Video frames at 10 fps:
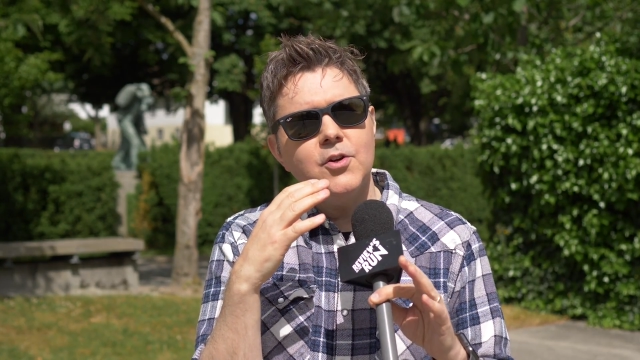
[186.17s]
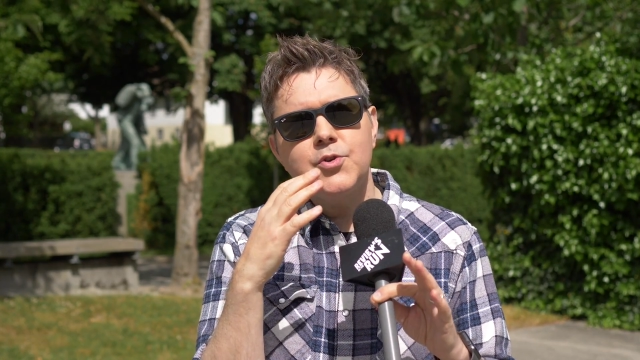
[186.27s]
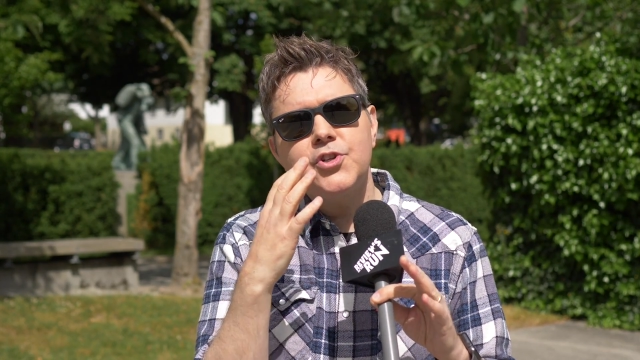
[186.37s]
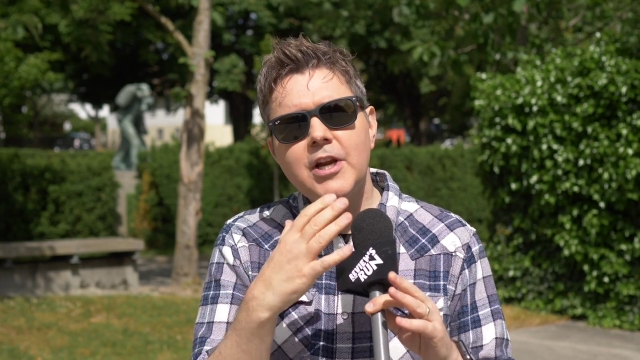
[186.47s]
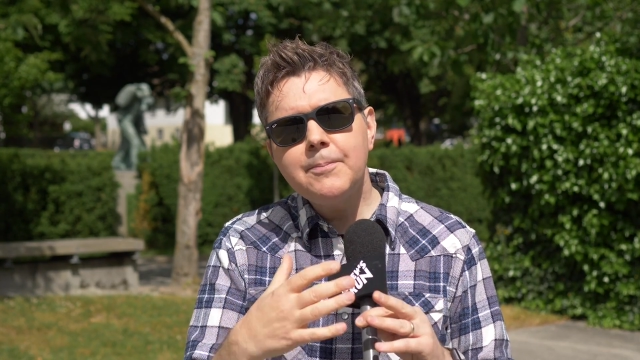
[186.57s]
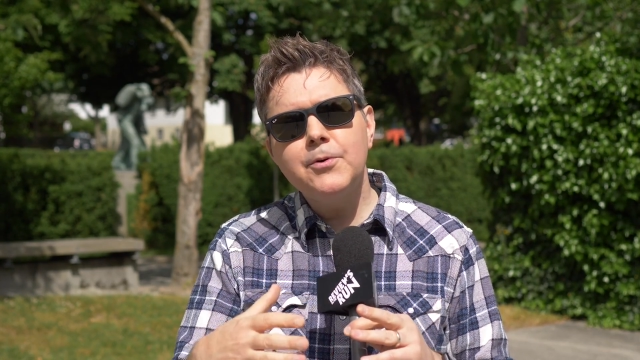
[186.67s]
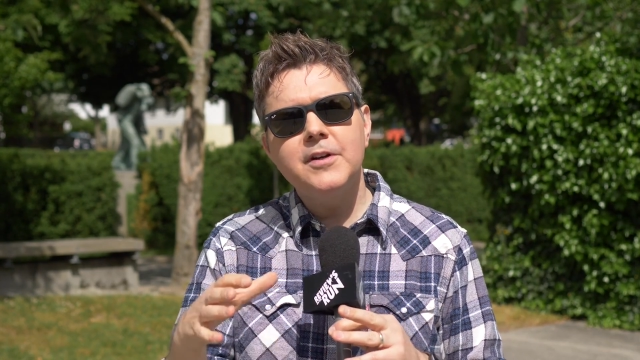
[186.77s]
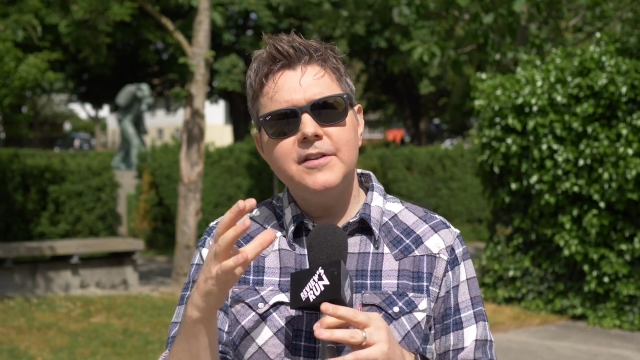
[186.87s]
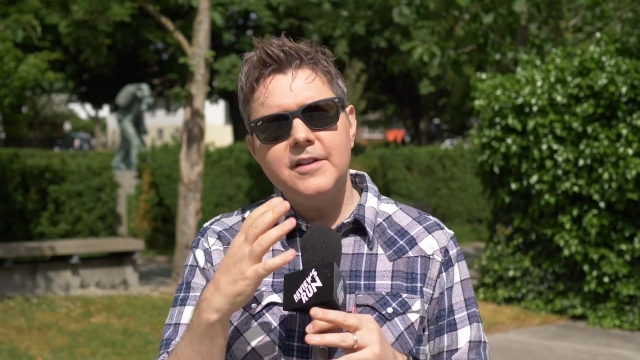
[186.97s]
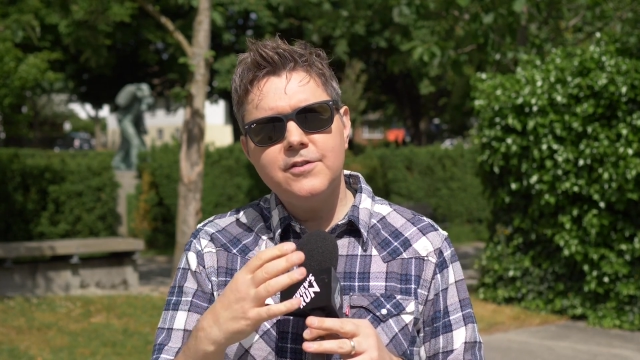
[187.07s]

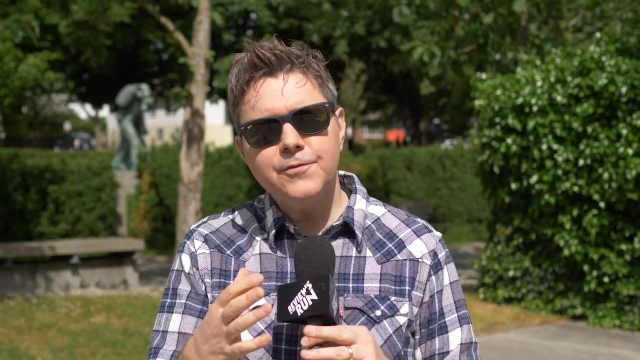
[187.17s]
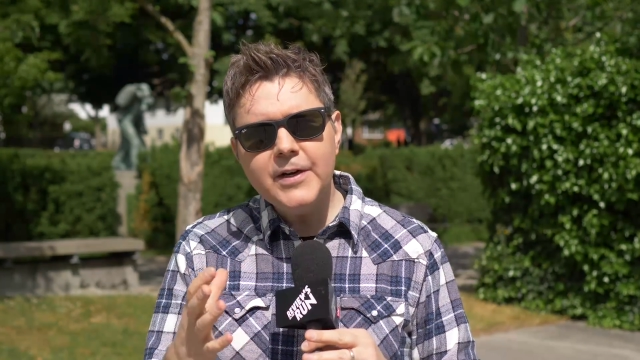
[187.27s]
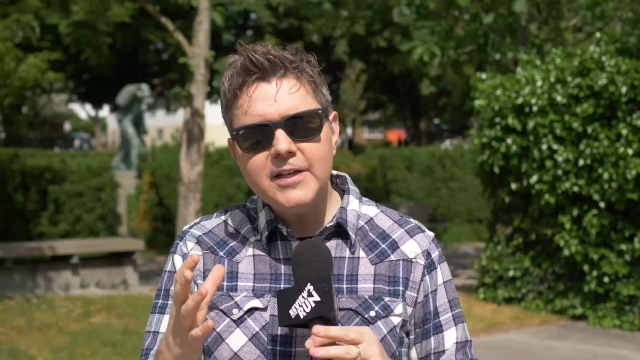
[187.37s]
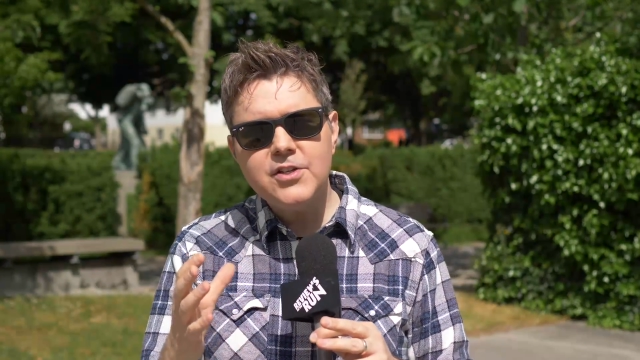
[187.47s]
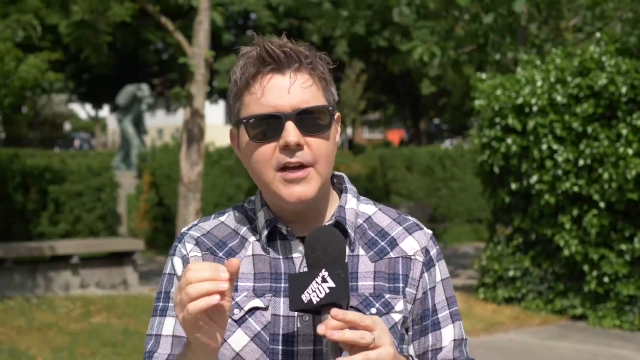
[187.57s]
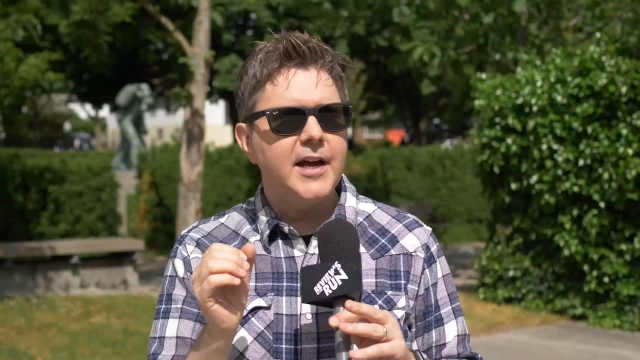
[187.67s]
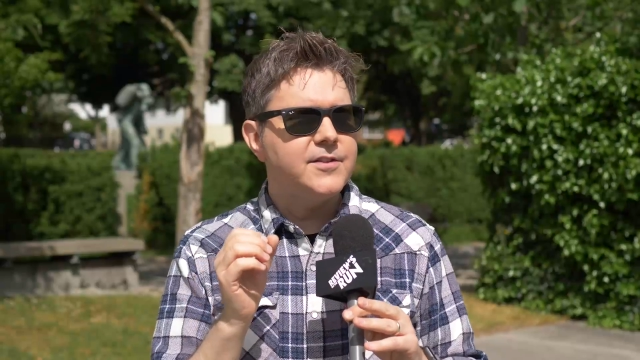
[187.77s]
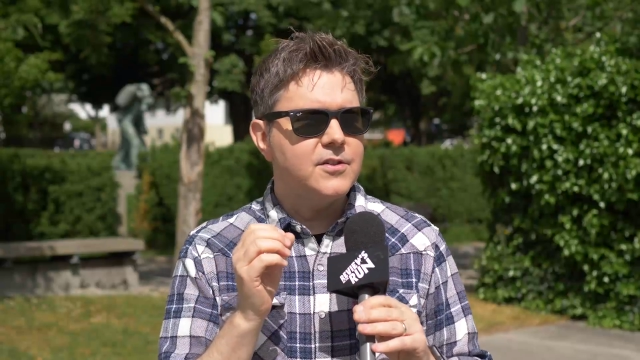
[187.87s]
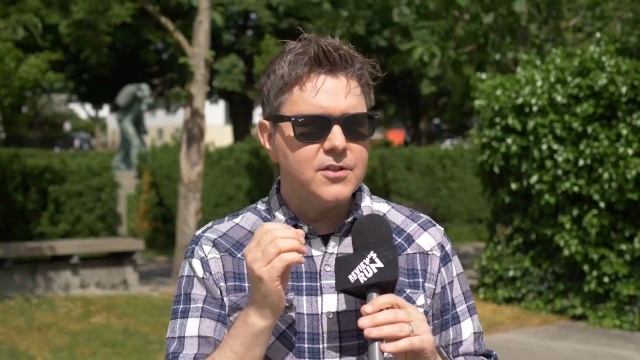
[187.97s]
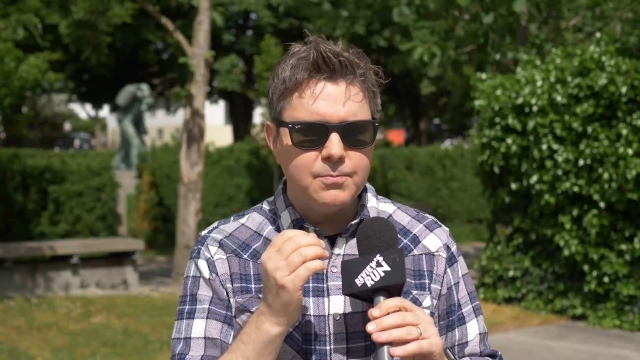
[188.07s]
shepherded this
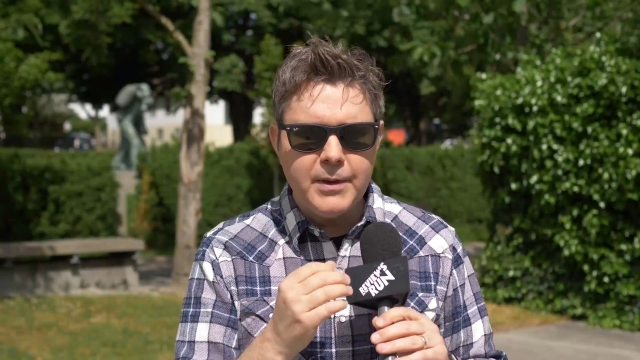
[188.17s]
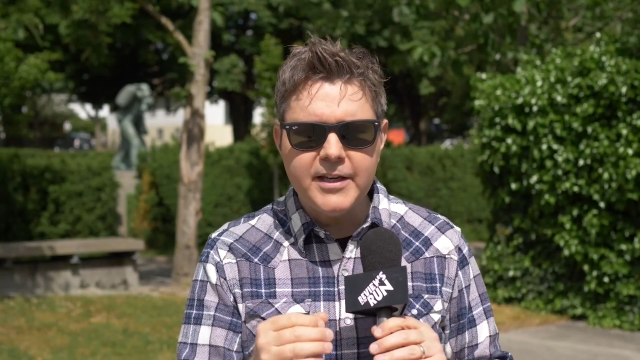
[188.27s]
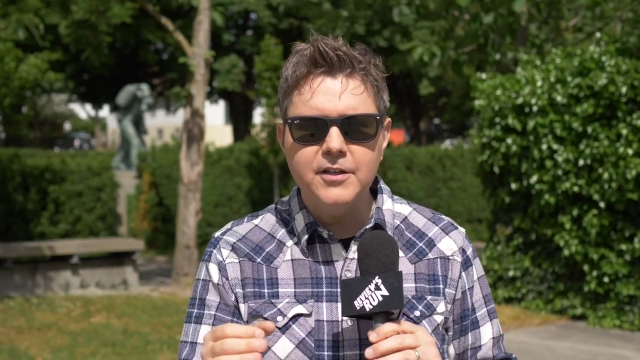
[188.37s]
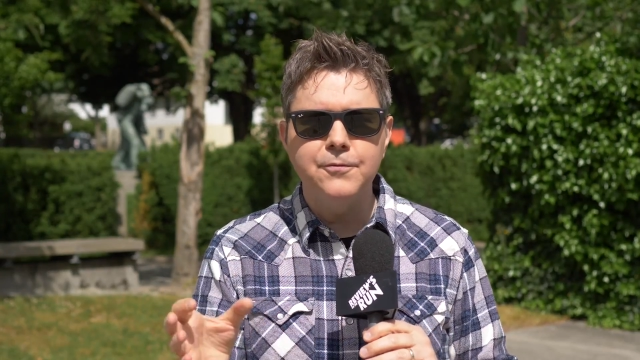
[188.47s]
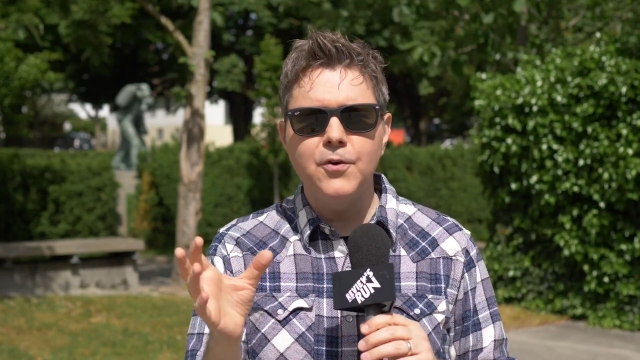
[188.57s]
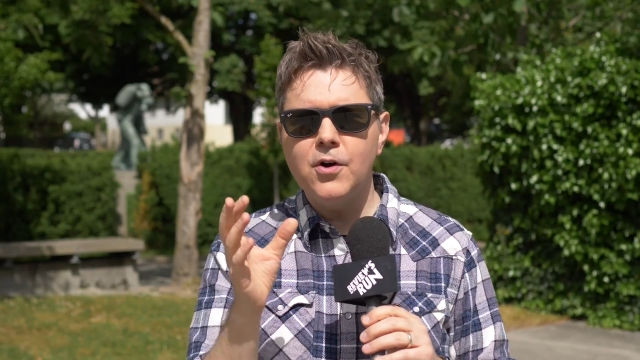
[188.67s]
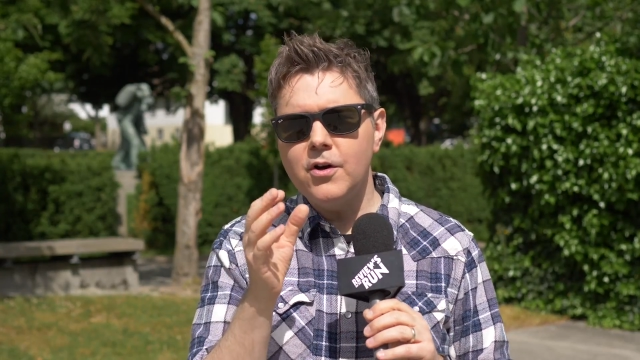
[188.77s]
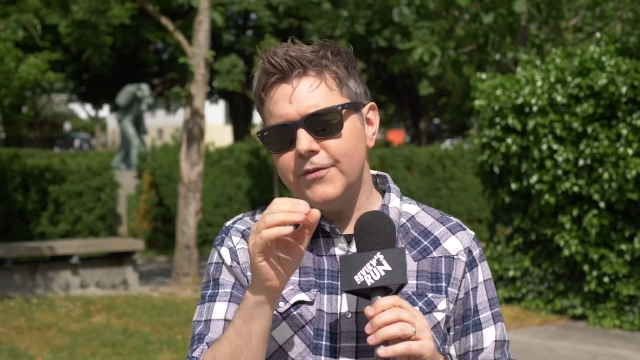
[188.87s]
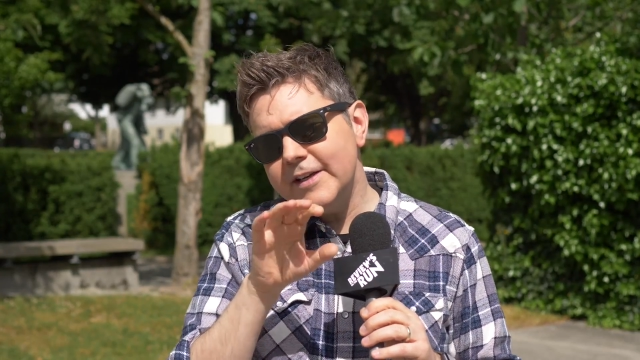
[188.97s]
franchise and just made it evolve.